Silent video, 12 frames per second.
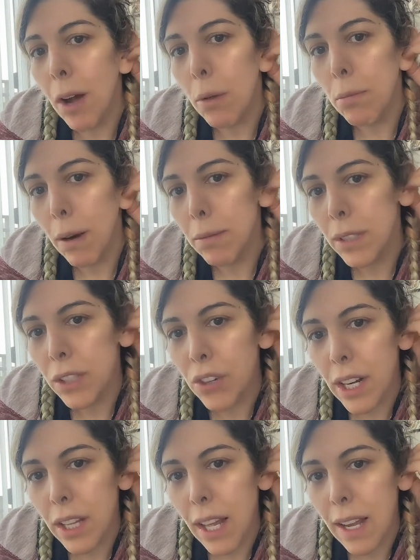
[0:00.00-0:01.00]
Um, I'll
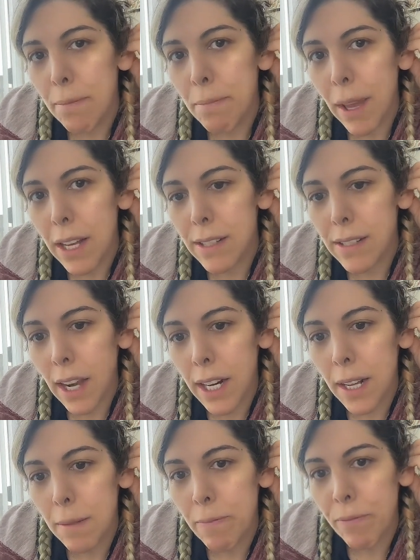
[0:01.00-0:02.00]
probably try to like make a
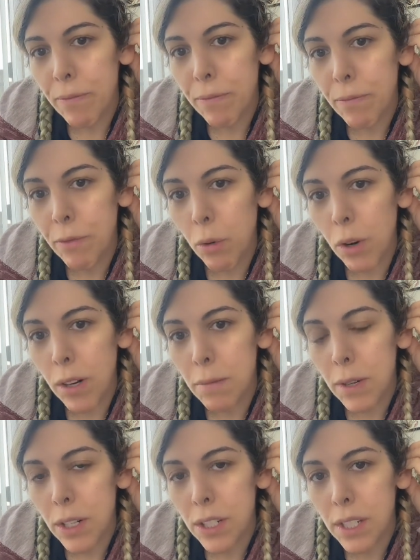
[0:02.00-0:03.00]
sign up
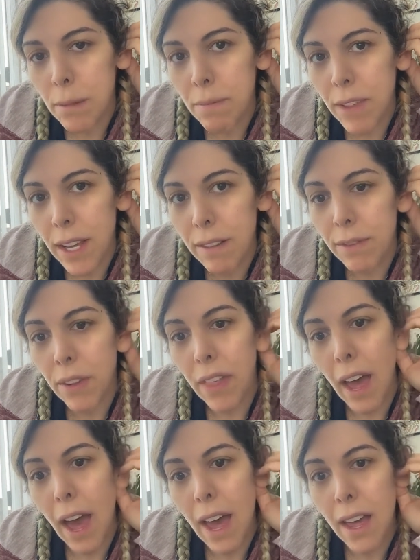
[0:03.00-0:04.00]
form or
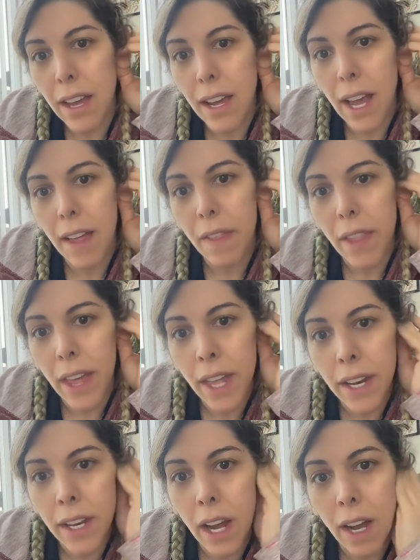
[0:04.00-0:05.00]
something for that
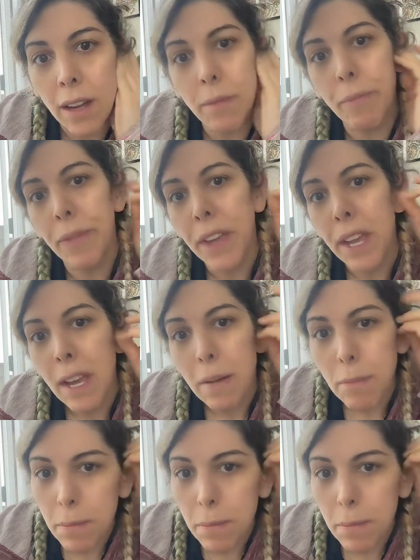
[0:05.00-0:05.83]
and then um,